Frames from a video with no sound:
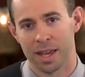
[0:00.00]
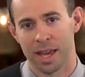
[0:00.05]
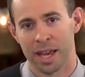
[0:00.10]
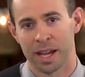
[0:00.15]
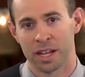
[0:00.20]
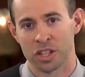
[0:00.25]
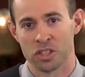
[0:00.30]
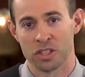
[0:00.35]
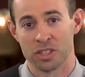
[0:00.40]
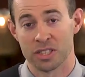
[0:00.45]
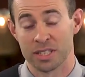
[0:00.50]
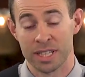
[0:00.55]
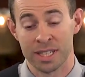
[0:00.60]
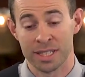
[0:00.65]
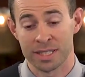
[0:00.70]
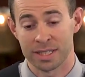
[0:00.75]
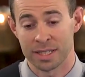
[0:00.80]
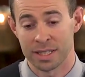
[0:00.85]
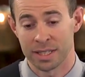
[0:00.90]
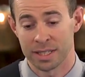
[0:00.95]
I could just
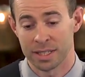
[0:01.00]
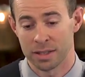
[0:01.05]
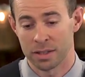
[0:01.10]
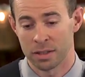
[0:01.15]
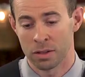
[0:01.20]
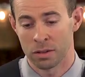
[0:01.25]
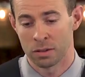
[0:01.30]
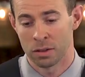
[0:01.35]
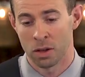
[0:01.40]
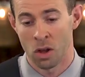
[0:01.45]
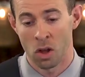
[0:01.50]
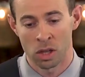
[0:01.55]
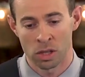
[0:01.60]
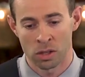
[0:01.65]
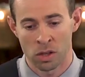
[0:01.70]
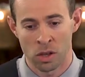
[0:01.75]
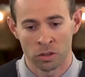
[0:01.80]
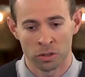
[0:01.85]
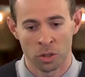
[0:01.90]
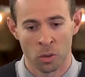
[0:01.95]
sense that all
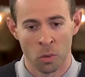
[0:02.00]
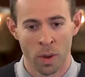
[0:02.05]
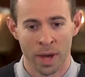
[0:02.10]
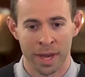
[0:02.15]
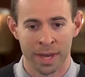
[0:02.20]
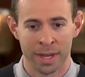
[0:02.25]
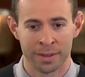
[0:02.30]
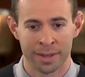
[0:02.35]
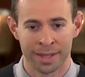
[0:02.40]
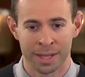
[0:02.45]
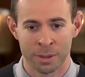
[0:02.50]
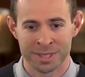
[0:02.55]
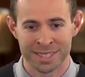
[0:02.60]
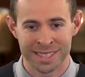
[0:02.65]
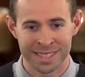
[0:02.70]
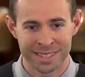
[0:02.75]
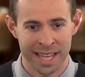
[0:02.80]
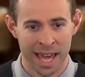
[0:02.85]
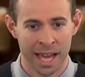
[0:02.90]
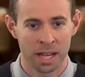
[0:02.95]
along the way, like, it was
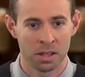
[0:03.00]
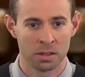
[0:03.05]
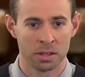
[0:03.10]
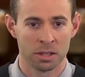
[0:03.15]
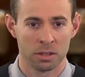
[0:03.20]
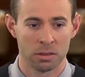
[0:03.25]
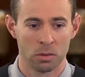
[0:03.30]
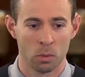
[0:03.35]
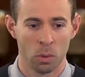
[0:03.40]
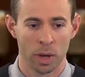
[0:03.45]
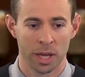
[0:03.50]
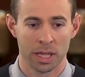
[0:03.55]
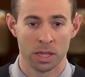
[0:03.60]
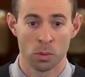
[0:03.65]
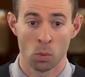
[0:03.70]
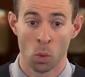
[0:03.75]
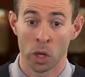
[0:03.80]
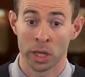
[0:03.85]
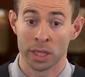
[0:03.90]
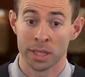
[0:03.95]
exactly the way He
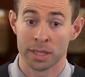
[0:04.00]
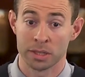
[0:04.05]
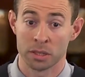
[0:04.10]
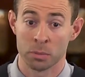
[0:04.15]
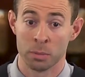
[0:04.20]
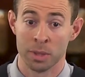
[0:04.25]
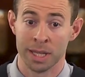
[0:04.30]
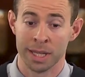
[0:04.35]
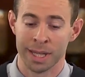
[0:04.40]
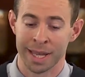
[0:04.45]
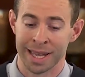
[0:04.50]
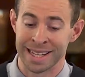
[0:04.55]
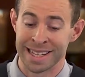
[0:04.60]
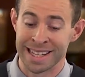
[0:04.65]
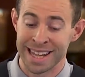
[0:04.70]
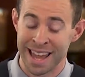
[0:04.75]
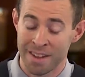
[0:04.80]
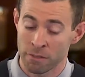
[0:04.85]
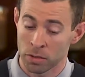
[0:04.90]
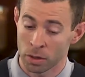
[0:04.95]
wanted it to be.
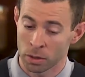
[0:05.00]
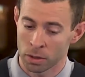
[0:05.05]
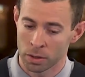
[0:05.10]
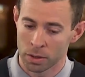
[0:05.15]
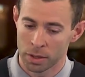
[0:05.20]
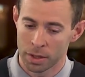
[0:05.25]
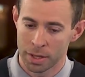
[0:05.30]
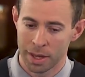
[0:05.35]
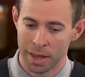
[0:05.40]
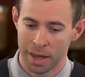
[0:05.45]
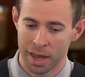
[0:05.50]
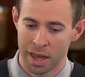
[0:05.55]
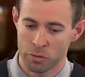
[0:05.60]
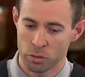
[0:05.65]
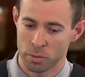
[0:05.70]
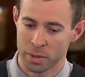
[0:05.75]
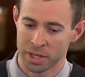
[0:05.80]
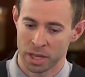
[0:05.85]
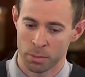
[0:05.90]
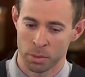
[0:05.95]
And never have
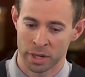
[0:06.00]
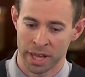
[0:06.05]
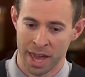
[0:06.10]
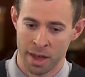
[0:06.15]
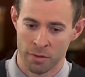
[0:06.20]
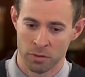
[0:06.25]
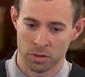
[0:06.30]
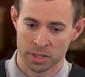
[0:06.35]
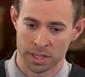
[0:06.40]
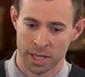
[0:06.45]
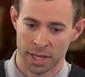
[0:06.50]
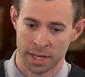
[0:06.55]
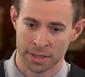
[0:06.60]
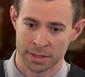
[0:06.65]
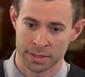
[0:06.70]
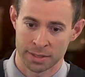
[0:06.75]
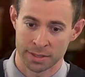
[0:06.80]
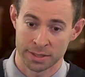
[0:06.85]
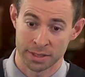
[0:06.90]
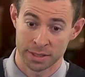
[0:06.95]
we been able to
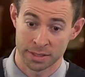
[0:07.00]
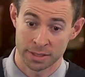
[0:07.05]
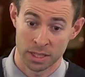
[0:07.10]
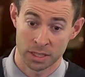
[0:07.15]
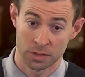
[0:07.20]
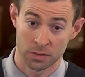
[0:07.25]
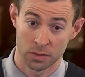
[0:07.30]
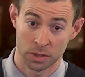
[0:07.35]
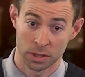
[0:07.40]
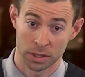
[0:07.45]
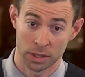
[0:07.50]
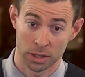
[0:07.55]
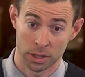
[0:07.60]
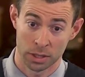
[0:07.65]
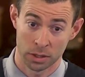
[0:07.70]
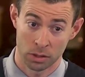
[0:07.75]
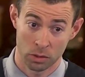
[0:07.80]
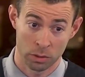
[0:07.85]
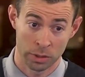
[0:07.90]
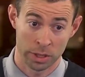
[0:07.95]
advertise and successfully
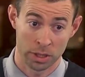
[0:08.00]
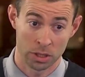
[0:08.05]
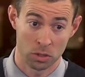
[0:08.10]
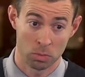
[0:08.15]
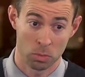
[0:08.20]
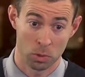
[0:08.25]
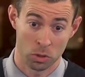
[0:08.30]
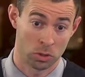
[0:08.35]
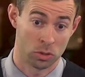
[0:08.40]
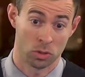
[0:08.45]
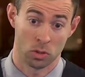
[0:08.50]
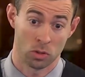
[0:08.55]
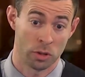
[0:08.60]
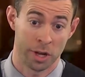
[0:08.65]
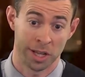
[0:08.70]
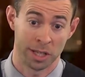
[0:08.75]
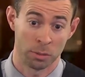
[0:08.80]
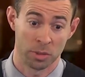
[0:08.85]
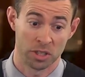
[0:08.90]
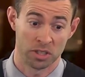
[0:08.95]
increase personal
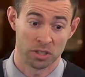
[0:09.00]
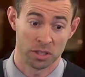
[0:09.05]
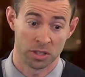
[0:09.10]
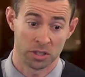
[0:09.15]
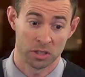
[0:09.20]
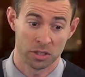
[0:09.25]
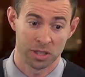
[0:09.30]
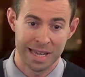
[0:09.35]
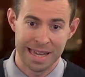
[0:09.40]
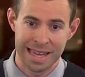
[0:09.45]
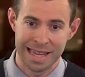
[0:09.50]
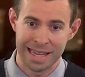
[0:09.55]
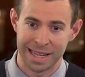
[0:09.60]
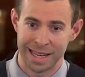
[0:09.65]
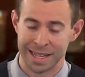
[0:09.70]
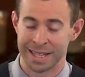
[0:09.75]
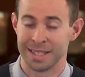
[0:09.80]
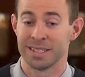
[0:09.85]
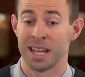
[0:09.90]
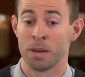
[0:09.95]
training business.
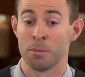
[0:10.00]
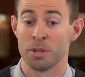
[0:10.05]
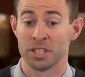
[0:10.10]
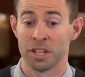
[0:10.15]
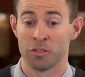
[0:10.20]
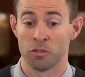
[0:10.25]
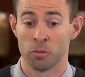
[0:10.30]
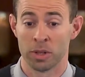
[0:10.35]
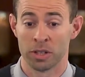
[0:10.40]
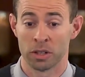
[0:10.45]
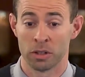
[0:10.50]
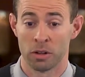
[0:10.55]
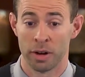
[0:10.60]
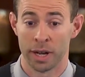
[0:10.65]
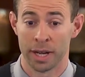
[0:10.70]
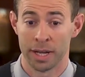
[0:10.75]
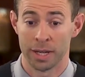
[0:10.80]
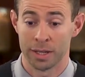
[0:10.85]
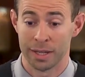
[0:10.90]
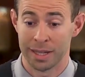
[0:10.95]
Anytime it's ever been
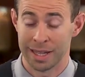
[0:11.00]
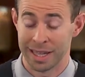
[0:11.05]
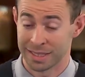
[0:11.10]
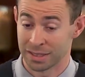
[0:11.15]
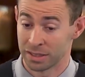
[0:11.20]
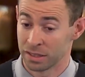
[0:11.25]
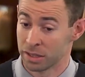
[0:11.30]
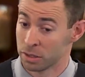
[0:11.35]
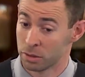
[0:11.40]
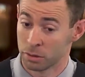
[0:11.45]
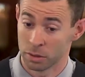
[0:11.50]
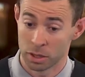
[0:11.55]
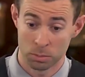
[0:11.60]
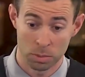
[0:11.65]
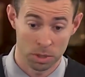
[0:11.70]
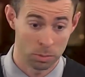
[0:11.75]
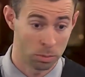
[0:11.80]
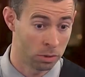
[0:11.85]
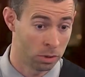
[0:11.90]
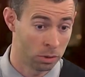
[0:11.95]
great, it's literally
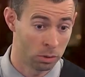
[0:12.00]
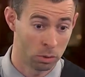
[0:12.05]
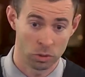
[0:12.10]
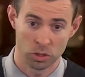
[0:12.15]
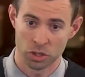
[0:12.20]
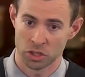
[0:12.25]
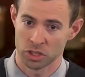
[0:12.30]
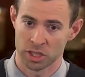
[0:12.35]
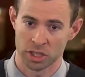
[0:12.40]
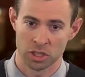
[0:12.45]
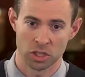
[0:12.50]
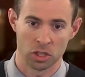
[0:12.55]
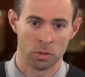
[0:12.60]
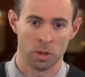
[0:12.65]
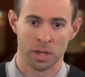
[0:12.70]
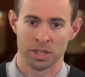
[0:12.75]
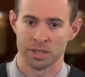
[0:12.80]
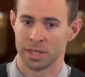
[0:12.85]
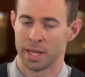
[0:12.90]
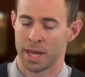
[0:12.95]
people the Lord just sent to
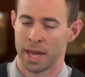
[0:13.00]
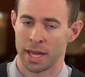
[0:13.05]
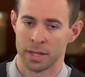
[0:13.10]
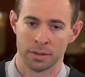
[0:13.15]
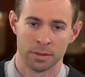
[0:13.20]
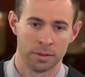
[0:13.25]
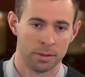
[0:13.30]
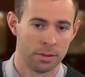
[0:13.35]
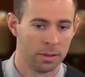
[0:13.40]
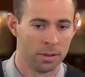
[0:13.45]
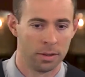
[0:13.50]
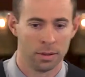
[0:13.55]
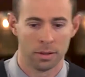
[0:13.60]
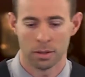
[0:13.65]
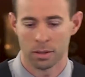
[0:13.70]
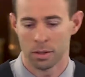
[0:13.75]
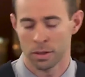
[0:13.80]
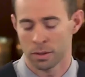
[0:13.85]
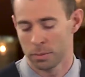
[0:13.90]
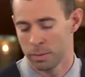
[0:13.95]
us that hadn't
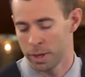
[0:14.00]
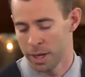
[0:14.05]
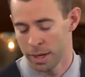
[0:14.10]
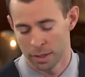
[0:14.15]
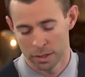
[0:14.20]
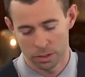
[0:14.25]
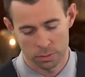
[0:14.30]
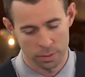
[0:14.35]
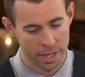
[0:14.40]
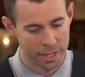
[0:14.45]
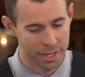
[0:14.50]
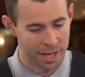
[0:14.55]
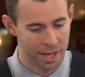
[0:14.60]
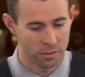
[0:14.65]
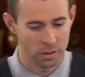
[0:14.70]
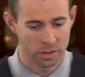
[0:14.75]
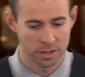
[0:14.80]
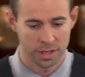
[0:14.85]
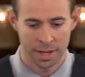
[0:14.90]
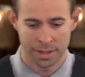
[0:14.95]
heard about us. We hadn't
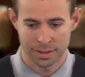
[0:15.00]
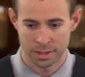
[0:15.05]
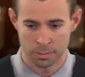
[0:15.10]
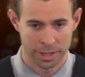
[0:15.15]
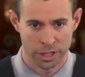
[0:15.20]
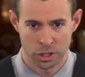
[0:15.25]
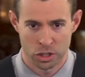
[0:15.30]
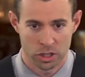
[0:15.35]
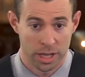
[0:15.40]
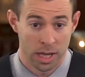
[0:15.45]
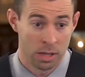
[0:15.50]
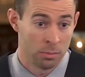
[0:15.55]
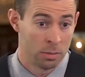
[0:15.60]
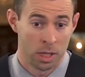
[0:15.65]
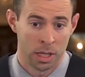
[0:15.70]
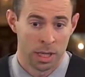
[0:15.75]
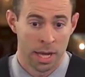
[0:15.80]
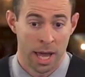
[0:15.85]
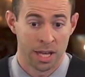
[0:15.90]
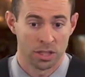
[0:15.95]
advertised. I mean, they just came
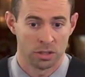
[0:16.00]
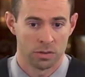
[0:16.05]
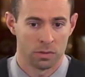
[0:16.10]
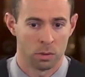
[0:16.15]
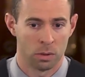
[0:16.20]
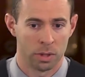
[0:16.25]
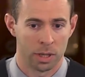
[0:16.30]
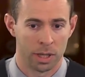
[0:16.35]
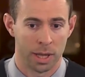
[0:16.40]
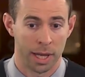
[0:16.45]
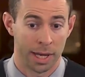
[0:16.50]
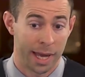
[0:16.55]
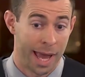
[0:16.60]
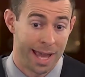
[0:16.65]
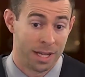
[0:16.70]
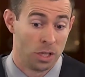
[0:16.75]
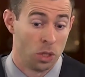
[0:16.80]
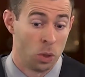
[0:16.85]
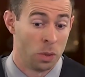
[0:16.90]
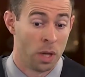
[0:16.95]
in and asked for it. Like, I
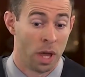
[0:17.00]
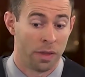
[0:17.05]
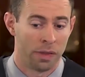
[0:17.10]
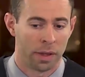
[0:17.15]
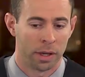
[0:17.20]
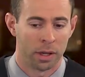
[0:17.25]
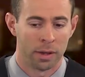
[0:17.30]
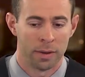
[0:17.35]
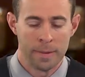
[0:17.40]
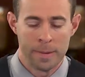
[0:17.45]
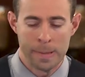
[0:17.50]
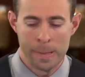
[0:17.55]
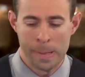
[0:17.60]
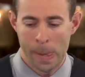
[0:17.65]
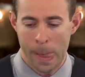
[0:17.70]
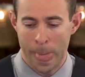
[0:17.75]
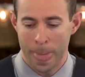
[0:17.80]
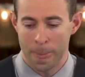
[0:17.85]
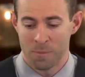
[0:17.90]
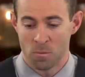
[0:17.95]
had to do nothing.
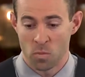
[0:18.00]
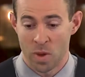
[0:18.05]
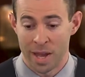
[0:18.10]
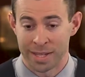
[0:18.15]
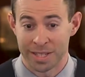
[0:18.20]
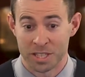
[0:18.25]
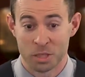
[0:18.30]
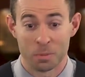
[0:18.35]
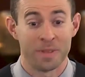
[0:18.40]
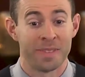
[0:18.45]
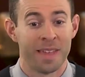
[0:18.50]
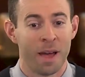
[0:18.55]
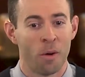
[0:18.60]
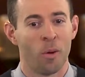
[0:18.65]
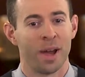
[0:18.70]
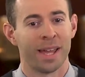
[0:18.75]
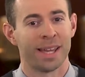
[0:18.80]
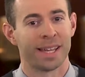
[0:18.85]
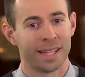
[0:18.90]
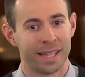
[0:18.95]
And it's been that
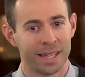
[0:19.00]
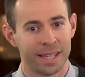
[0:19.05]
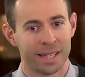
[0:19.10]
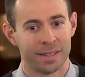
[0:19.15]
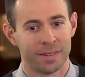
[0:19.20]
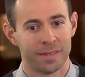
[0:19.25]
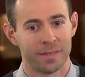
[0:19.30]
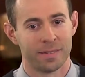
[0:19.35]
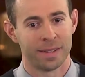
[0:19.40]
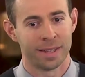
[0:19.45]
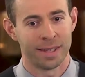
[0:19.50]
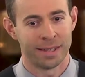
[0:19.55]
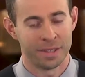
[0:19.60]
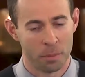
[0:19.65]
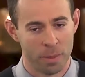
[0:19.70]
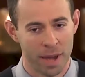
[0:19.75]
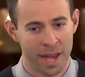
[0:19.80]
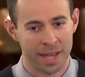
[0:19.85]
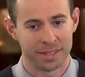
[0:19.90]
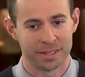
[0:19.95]
way again in
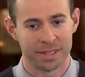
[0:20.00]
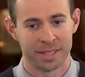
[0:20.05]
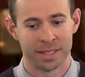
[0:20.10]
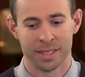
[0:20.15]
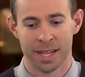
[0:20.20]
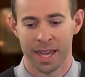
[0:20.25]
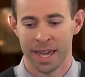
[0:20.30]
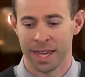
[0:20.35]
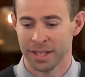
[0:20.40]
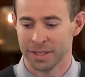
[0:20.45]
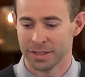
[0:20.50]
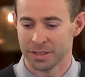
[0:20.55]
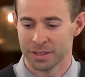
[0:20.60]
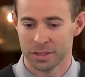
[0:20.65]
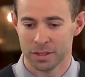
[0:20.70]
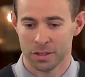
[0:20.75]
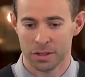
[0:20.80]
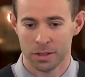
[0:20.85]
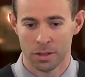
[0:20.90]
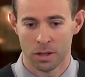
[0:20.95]
the past 10
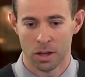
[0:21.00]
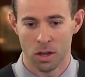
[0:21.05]
days.